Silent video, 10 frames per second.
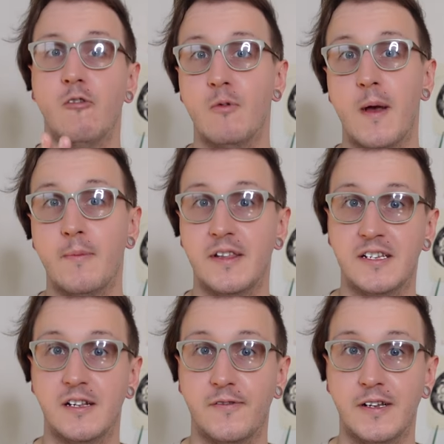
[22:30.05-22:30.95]
remember
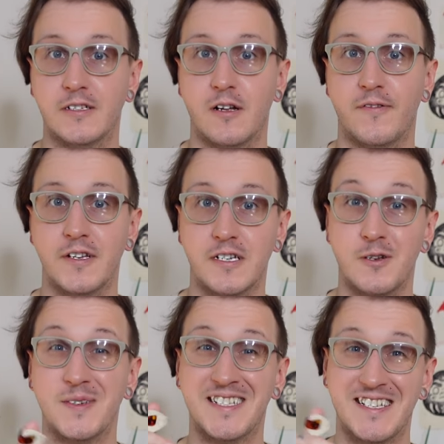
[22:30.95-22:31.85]
this is Fingerstyle Fursday
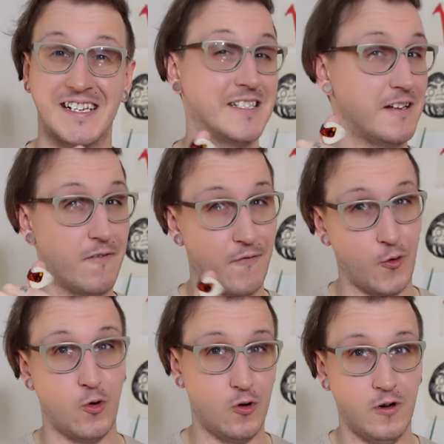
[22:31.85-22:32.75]
number
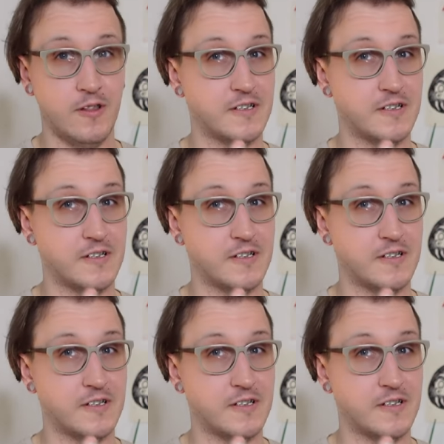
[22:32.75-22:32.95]
64.